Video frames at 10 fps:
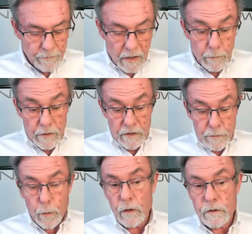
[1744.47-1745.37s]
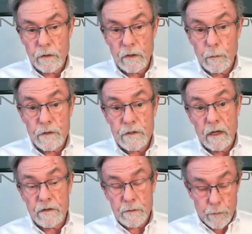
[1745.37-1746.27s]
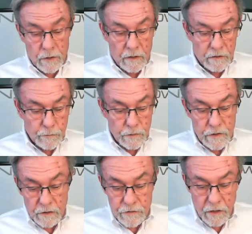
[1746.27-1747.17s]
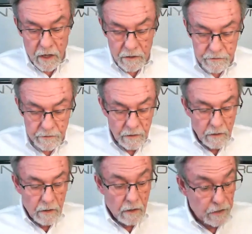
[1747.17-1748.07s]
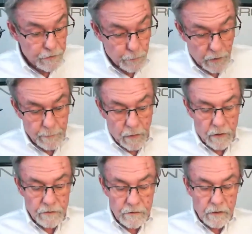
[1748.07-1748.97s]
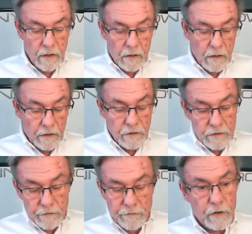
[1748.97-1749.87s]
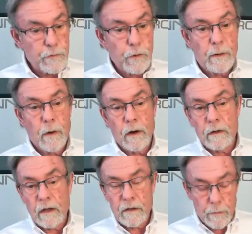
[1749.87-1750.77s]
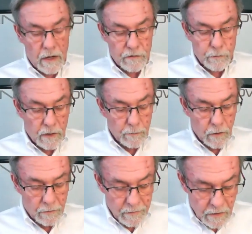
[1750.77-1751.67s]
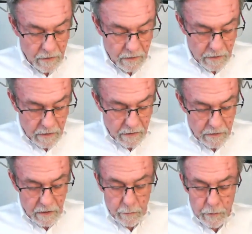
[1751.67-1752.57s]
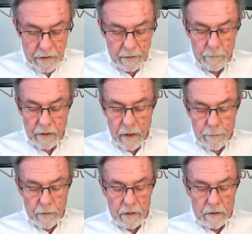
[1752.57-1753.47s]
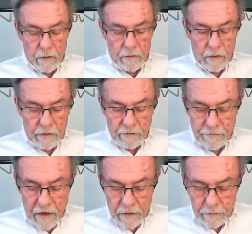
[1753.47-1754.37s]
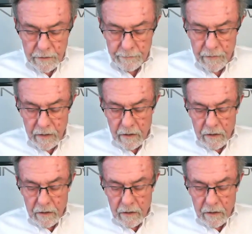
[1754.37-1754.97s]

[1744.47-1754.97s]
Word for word: uh, and we did sport touring. We changed springs, we changed shocks, uh, sway bars, uh, just the front sway bar, not the back sway bar. And uh, we have we upgraded on like the factory